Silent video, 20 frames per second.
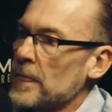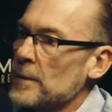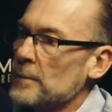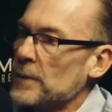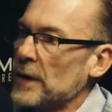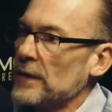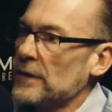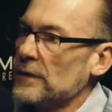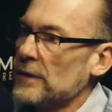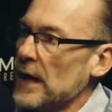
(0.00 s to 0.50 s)

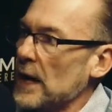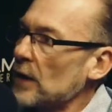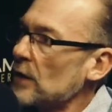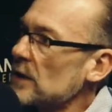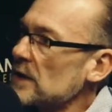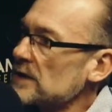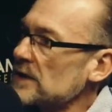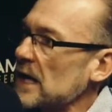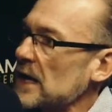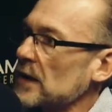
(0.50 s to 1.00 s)
but there
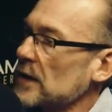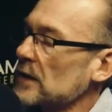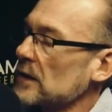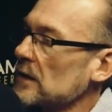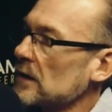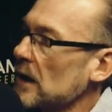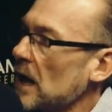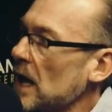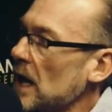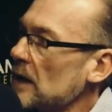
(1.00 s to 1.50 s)
is a
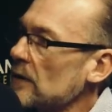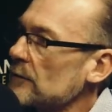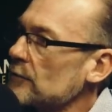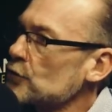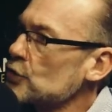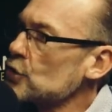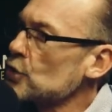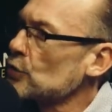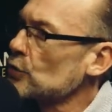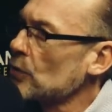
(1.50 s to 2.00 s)
lot
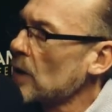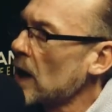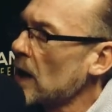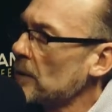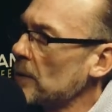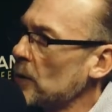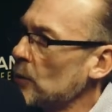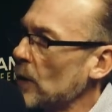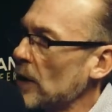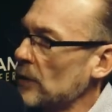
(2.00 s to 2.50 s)
of
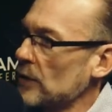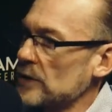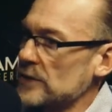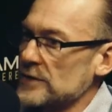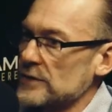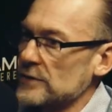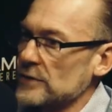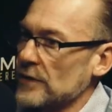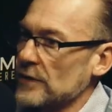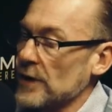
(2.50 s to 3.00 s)
trauma, whether
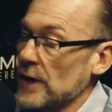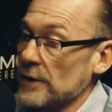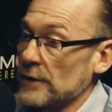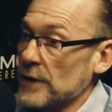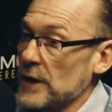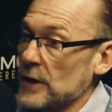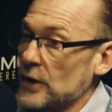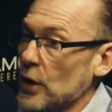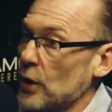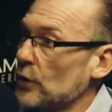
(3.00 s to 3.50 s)
it's a
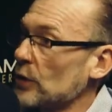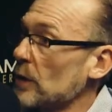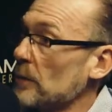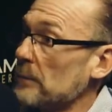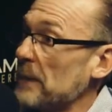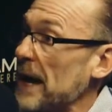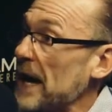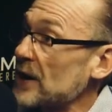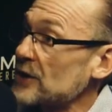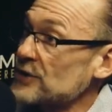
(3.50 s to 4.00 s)
thing called
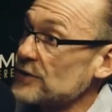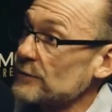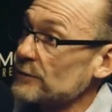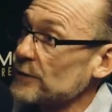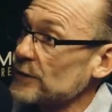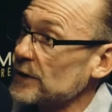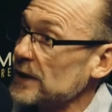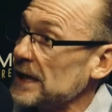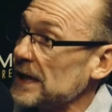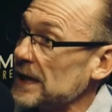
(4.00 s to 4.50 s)
compassion
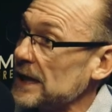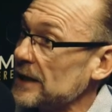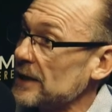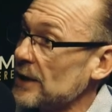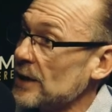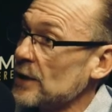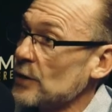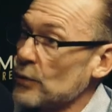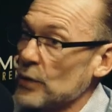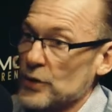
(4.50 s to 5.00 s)

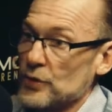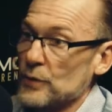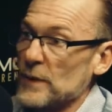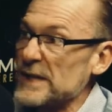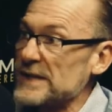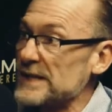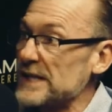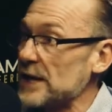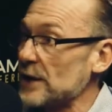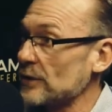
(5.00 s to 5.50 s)
fatigue, which
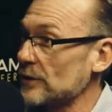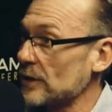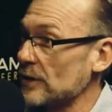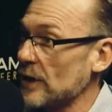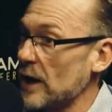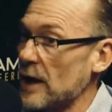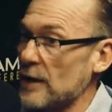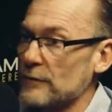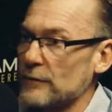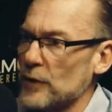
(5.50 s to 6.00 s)
we see here in the
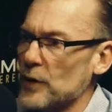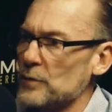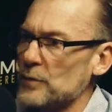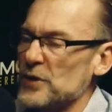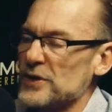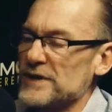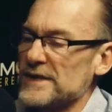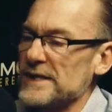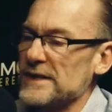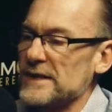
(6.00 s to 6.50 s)
law firm.
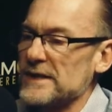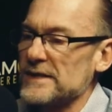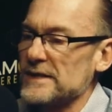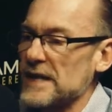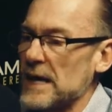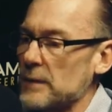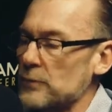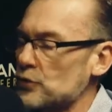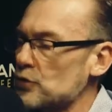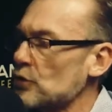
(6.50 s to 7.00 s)
You see these
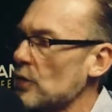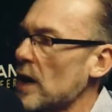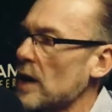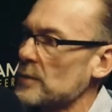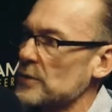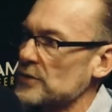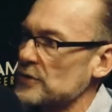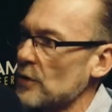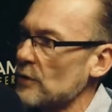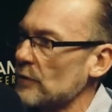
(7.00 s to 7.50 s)
same
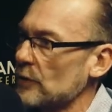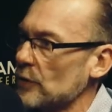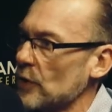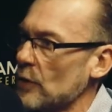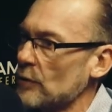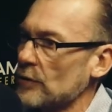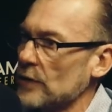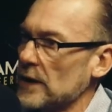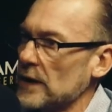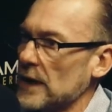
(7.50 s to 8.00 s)
traumas over and
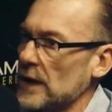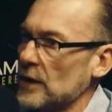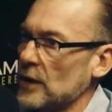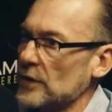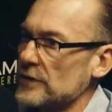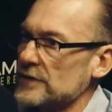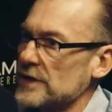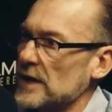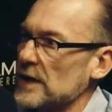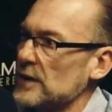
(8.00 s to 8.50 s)
over, and
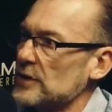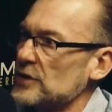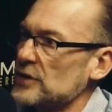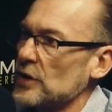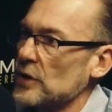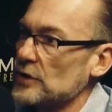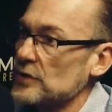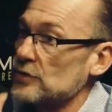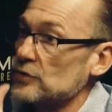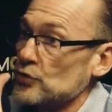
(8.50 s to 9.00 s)
all of a sudden it
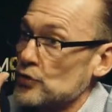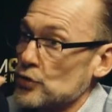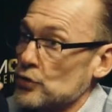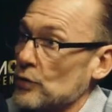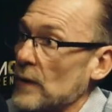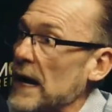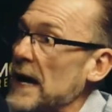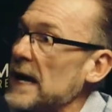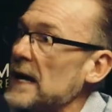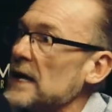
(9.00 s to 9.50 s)
starts
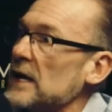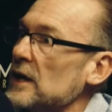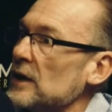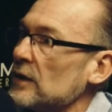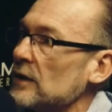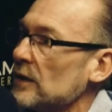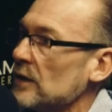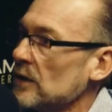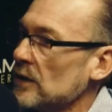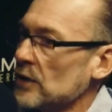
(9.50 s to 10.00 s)

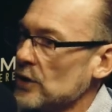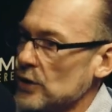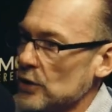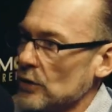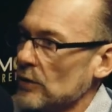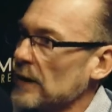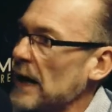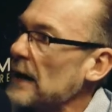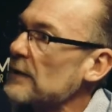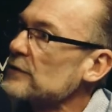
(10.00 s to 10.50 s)
draining
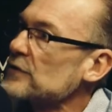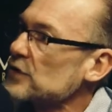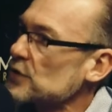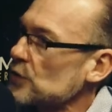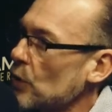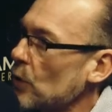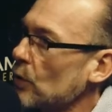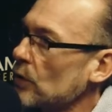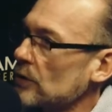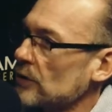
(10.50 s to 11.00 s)
your life
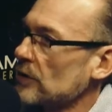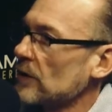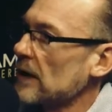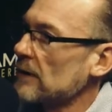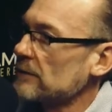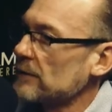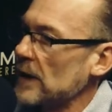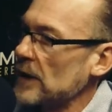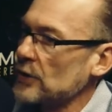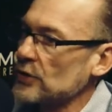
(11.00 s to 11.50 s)
soul, your
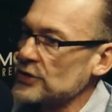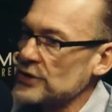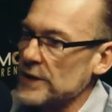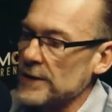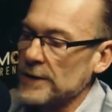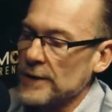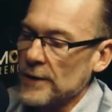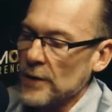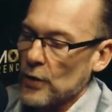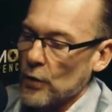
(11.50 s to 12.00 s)
life
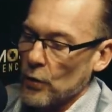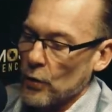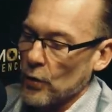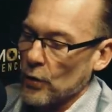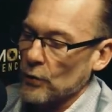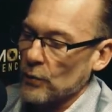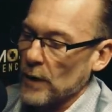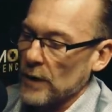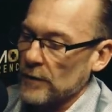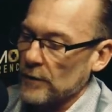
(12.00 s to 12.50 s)
energy,
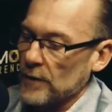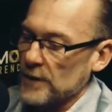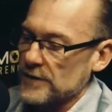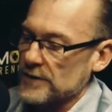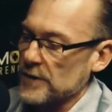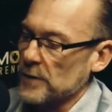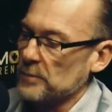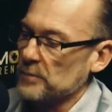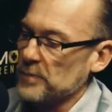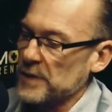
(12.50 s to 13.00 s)
or whether it's
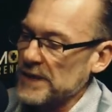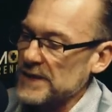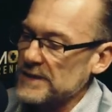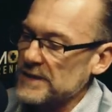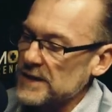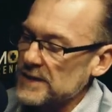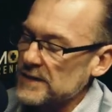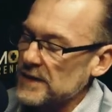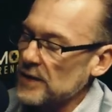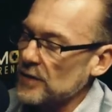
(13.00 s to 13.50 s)
the
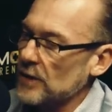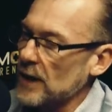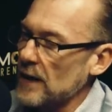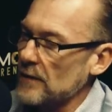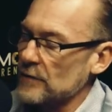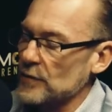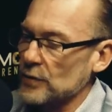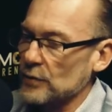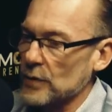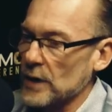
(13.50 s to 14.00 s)
business that you're
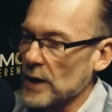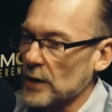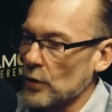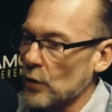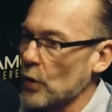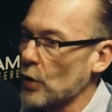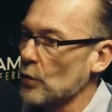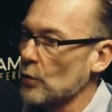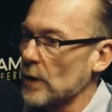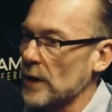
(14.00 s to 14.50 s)
having to run,
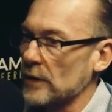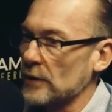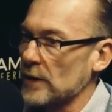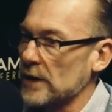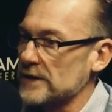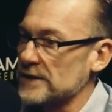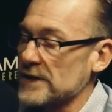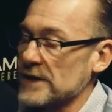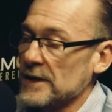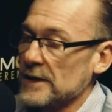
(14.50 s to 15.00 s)
or whether
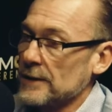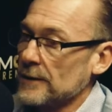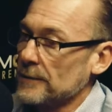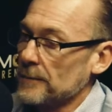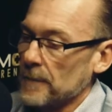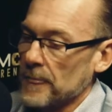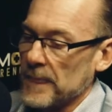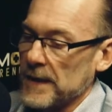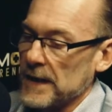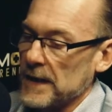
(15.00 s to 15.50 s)
it's
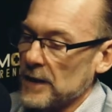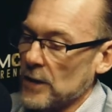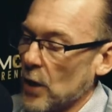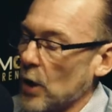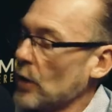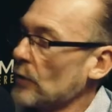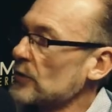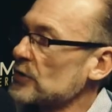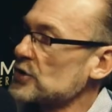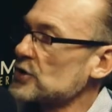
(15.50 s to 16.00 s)
the
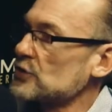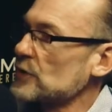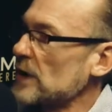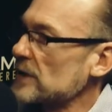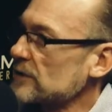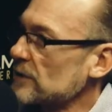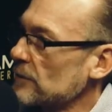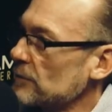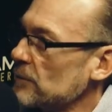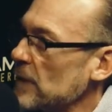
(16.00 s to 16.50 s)
all the
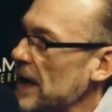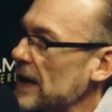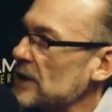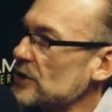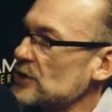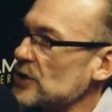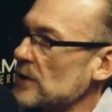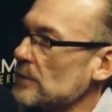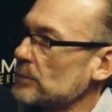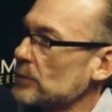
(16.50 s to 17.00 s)
stress of
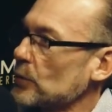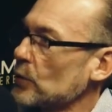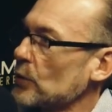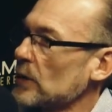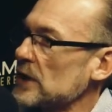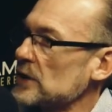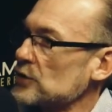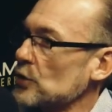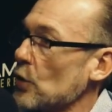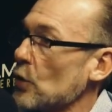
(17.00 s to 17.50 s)
managing
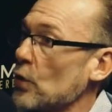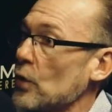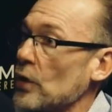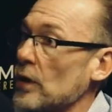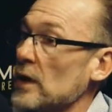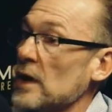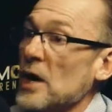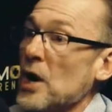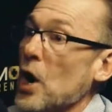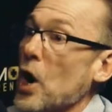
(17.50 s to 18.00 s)
employees,
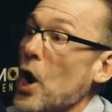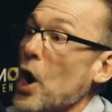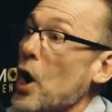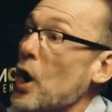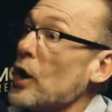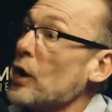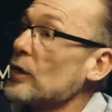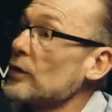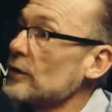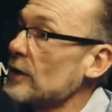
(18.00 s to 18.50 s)
or
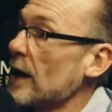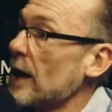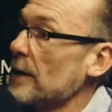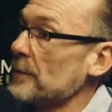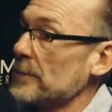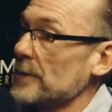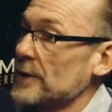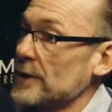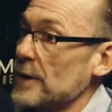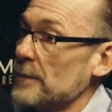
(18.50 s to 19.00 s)
all
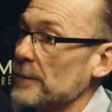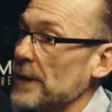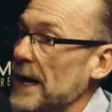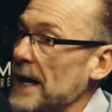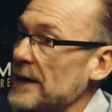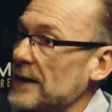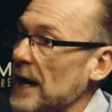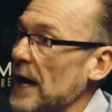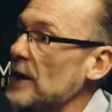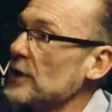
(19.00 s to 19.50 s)
com
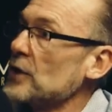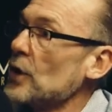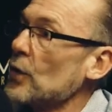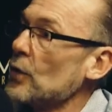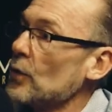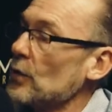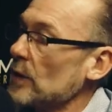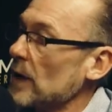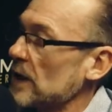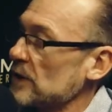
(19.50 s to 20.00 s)
combined. I
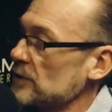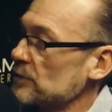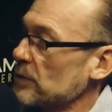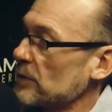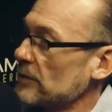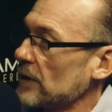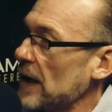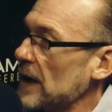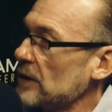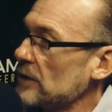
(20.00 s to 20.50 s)
know as
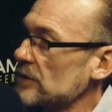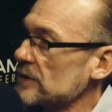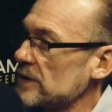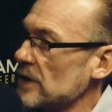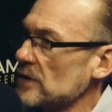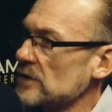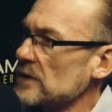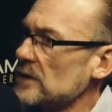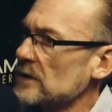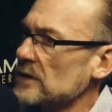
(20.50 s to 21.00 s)
providers,
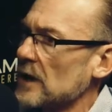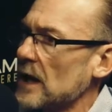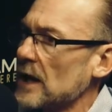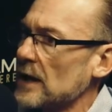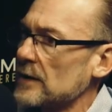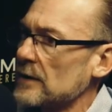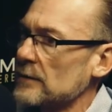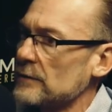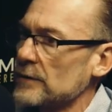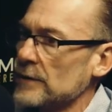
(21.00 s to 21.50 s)
there's a
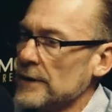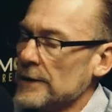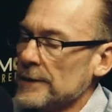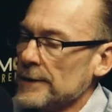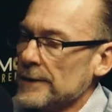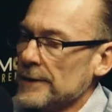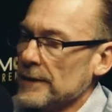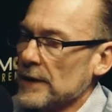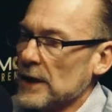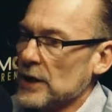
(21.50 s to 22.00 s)
lot of
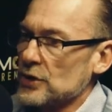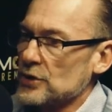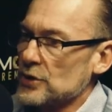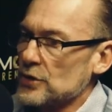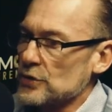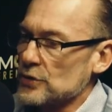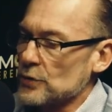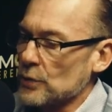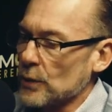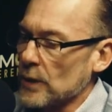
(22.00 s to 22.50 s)

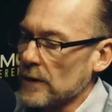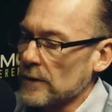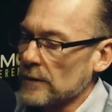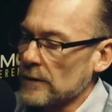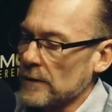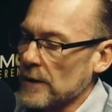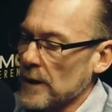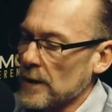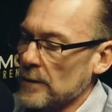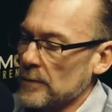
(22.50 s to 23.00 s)
issues
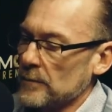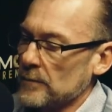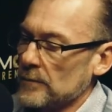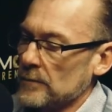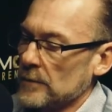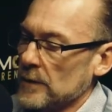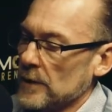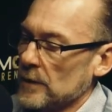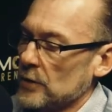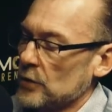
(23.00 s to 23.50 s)
with
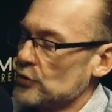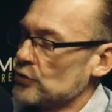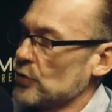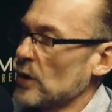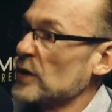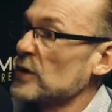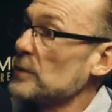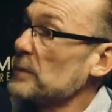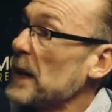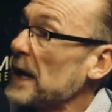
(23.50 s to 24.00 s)
um,
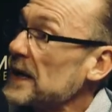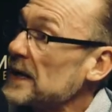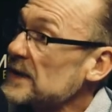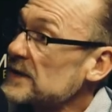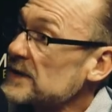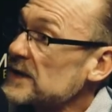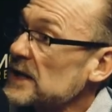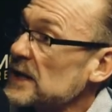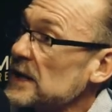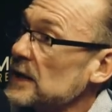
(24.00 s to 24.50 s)
drug
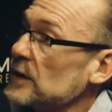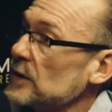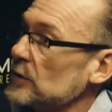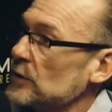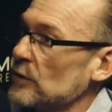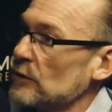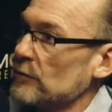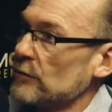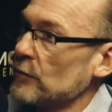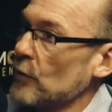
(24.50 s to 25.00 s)
dependency,
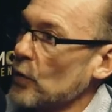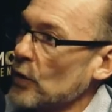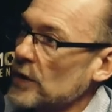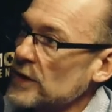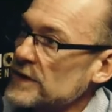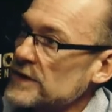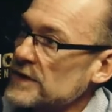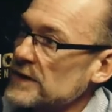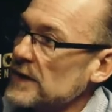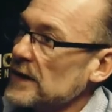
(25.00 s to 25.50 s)

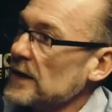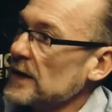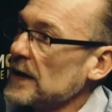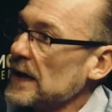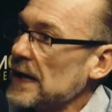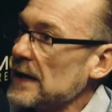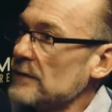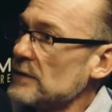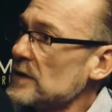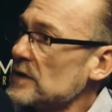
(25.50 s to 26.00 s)
divorce,
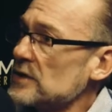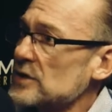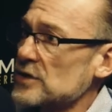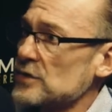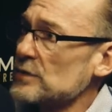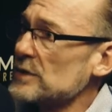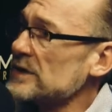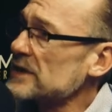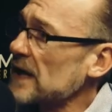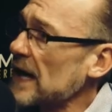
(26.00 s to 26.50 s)
even
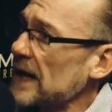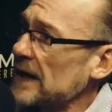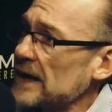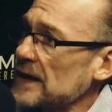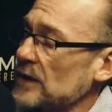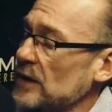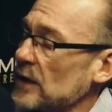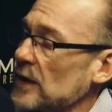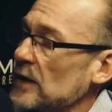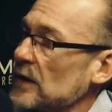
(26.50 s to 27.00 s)
suicide
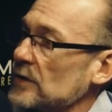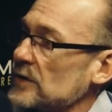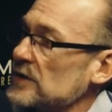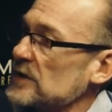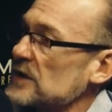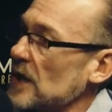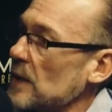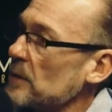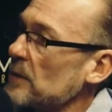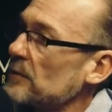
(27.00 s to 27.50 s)
in, in
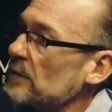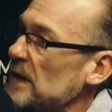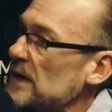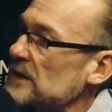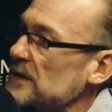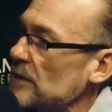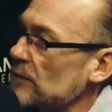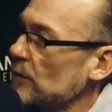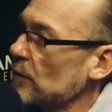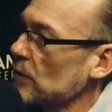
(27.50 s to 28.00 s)
some of
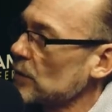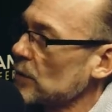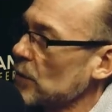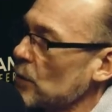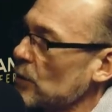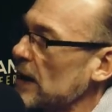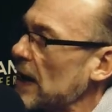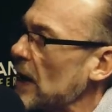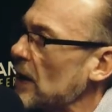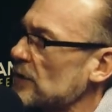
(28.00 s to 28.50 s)
these different
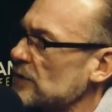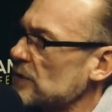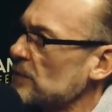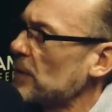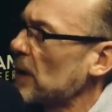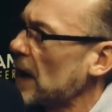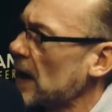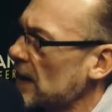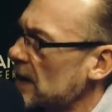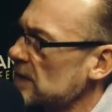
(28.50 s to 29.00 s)
locales and
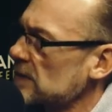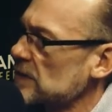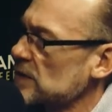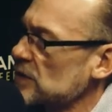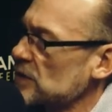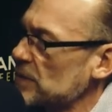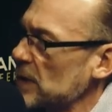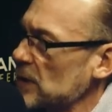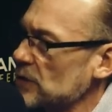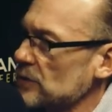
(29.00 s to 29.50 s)
pockets and
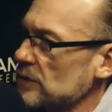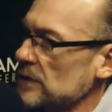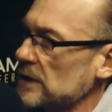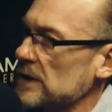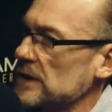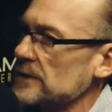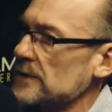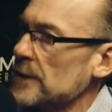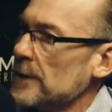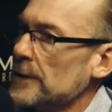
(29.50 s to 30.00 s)

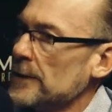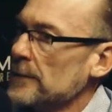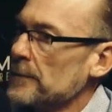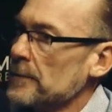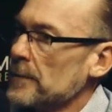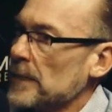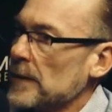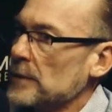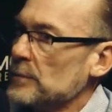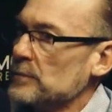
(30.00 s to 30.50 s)
specialties.
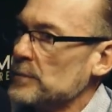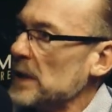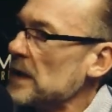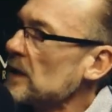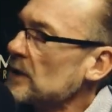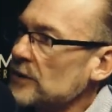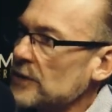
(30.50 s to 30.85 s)
Being a